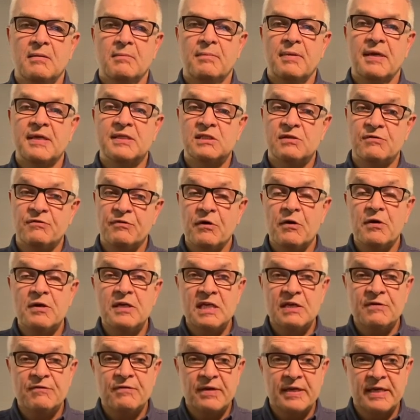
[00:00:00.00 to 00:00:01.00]
But it's a very
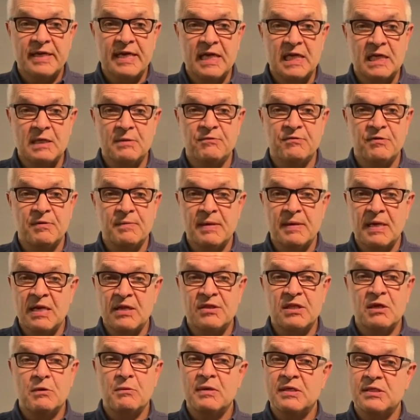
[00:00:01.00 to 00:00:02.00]
different kingdom from
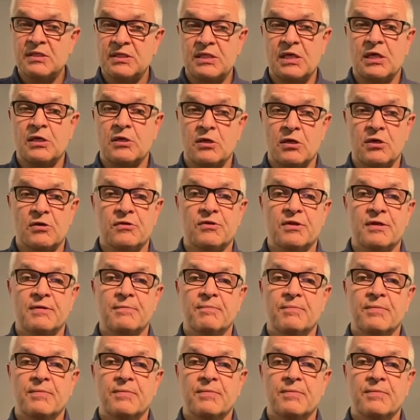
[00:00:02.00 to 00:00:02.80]
anything we see on earth.